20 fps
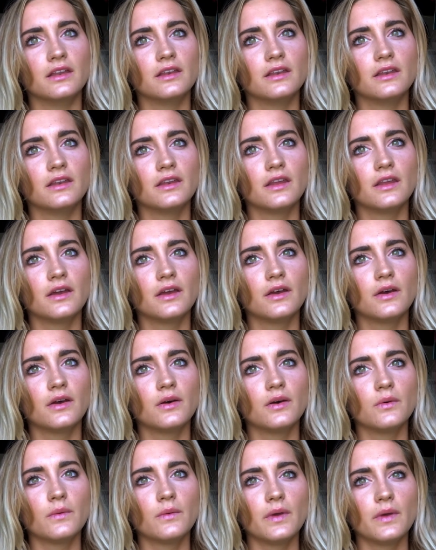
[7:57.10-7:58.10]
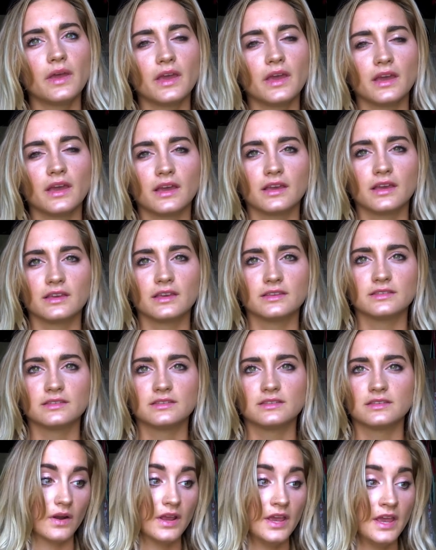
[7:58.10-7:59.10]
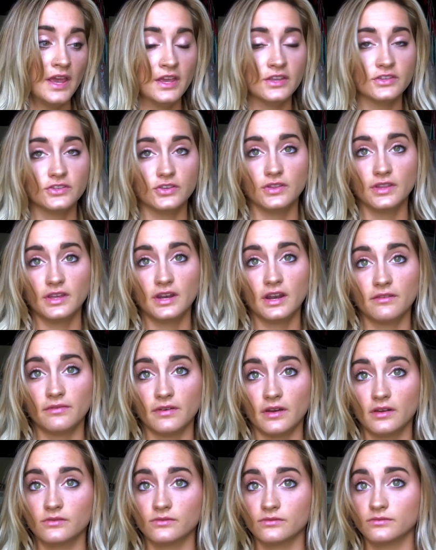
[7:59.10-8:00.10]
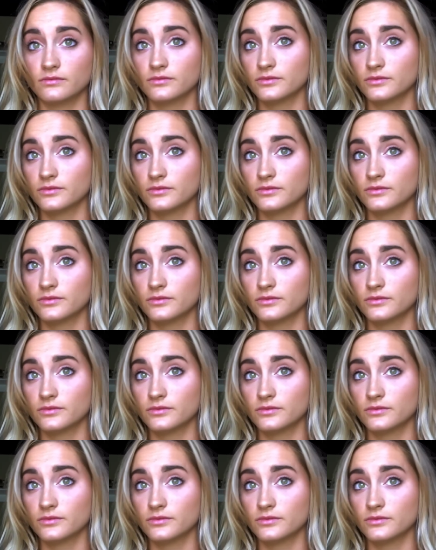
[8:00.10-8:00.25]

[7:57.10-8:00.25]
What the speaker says: no way, because so then I found